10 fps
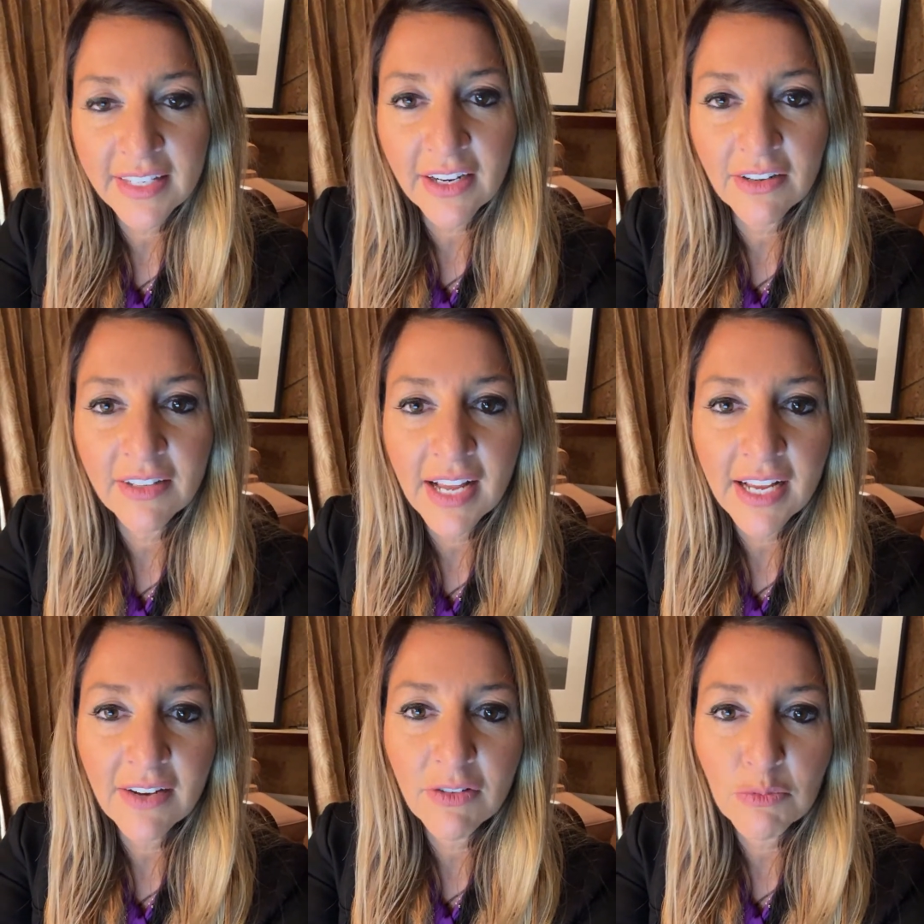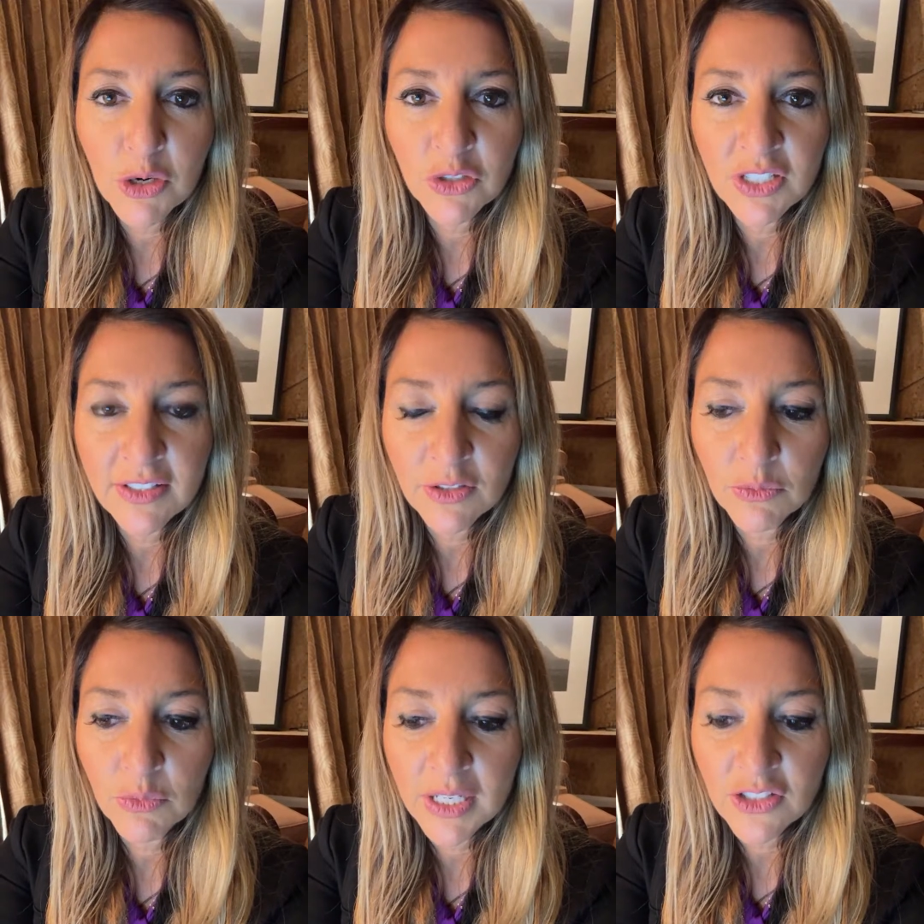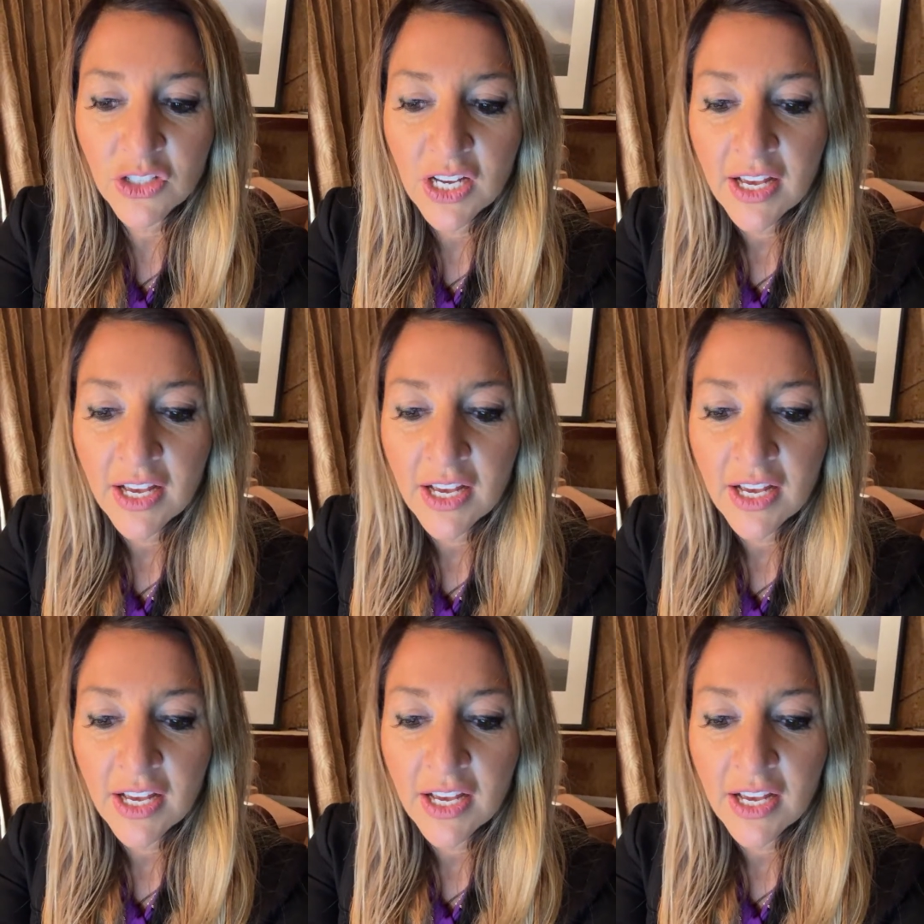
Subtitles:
like our negative emotions, which